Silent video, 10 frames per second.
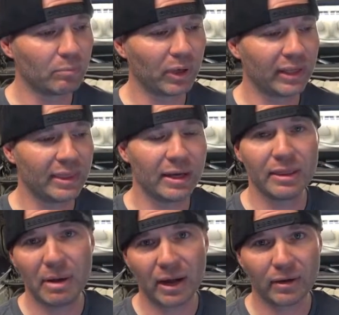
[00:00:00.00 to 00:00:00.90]
bring
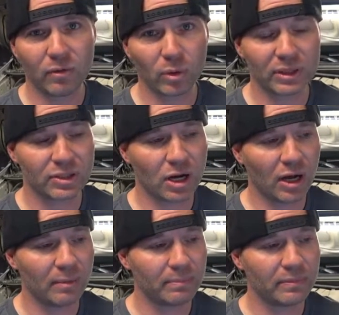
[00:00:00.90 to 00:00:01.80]
the battery voltage
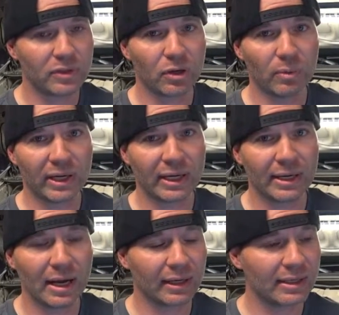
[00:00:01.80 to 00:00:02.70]
up so we
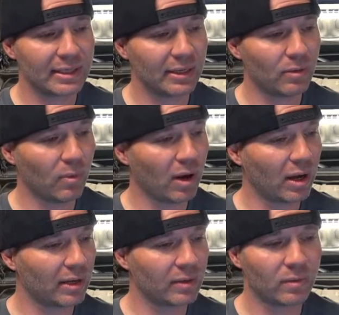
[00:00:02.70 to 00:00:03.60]
can continue
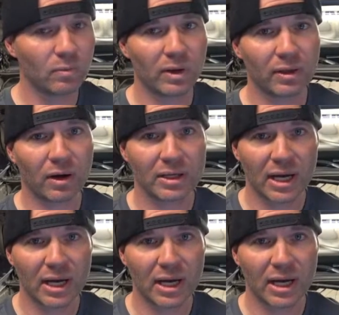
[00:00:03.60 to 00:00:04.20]
on with our